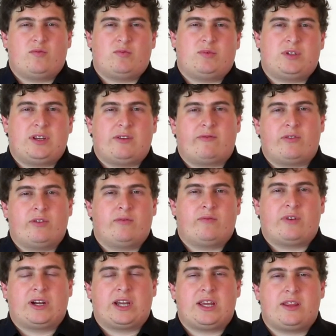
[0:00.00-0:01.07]
different
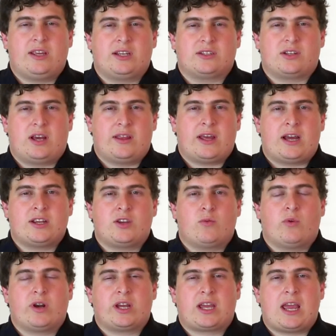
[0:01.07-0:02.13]
funky things like that. You
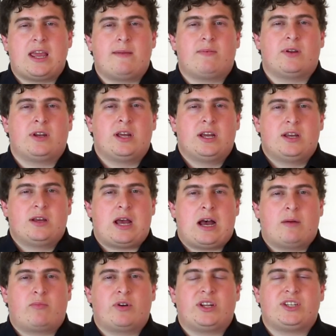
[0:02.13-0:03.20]
want to keep it
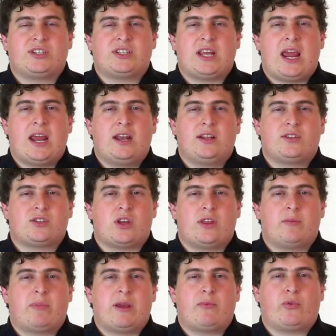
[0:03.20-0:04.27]
pretty standard so that
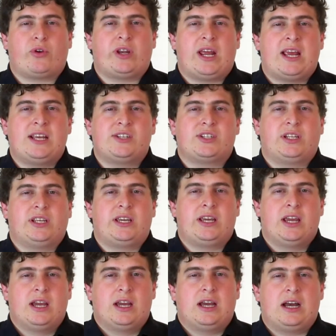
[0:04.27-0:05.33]
people can easily
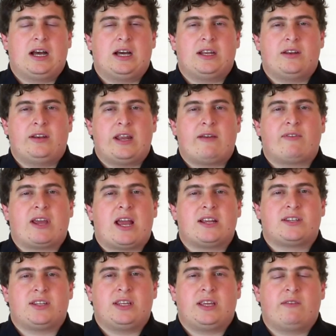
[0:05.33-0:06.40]
navigate to
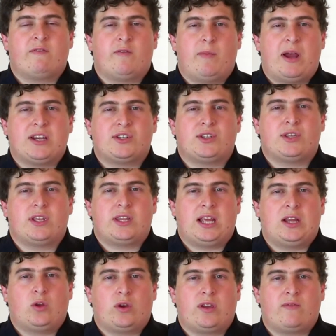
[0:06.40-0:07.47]
the information that they're
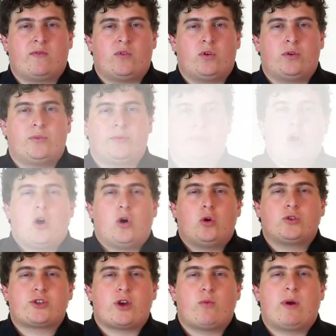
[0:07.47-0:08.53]
looking for.
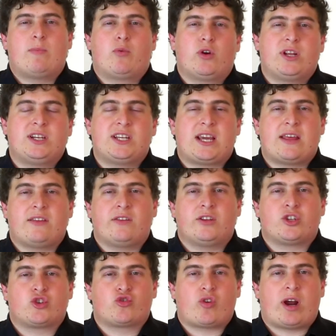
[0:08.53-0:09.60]
Also, when putting together the
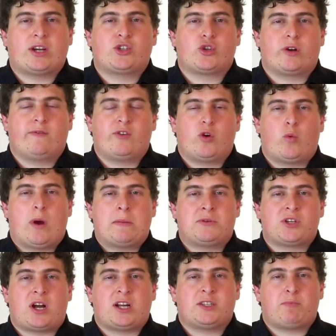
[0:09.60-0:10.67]
structure of your
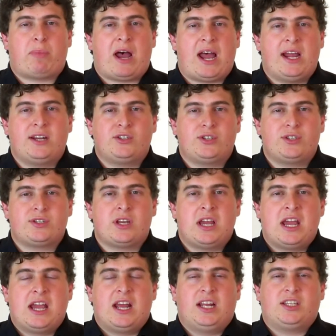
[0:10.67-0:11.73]
website's pages,
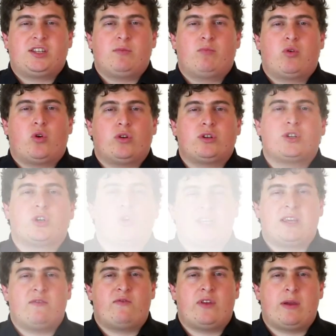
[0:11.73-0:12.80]
it's important to
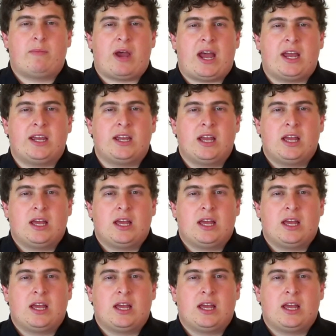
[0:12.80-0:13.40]
give them a